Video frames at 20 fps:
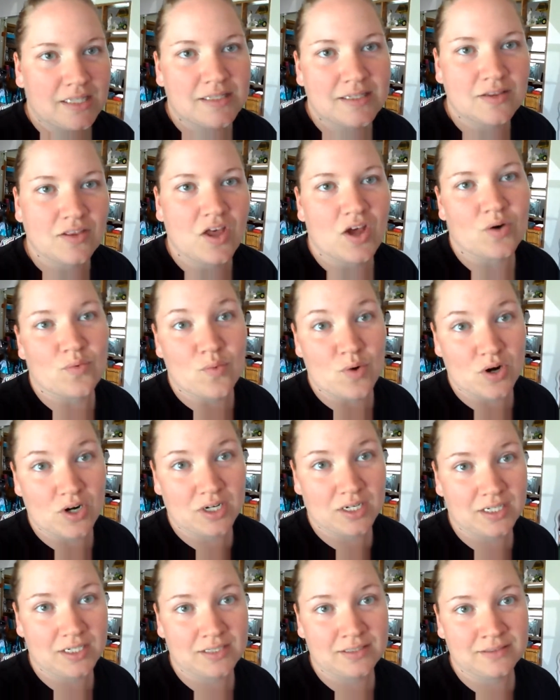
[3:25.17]
it's a lot of
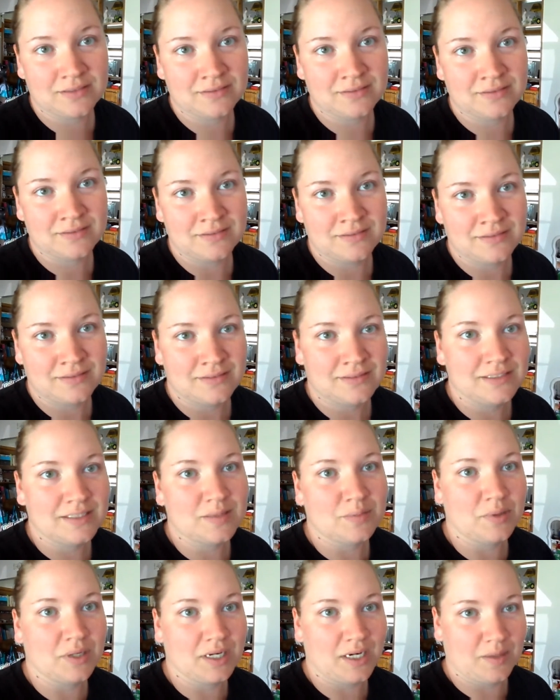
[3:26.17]
work
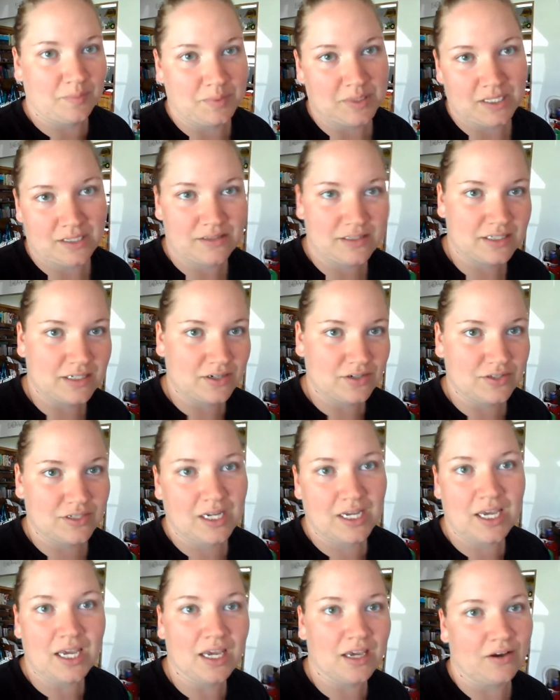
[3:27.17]
to bring it up and
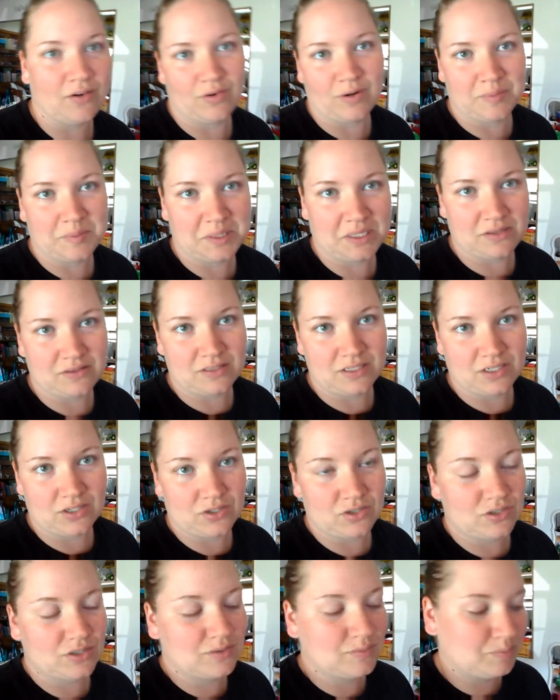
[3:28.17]
downstairs, and I hate going up and
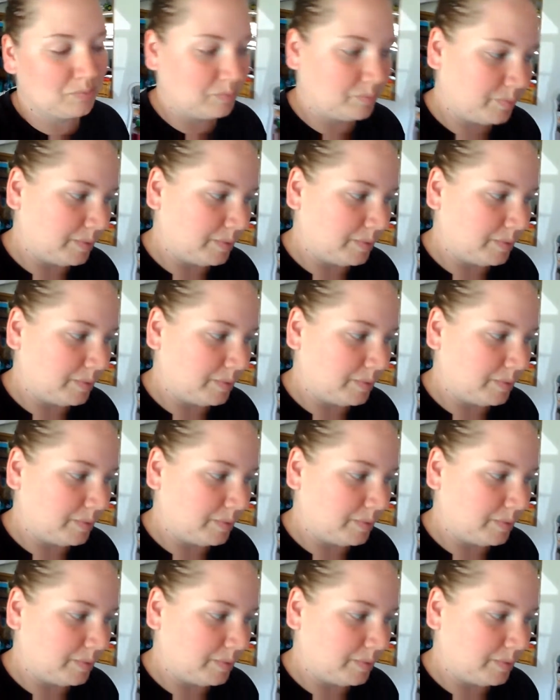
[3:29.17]
downstairs.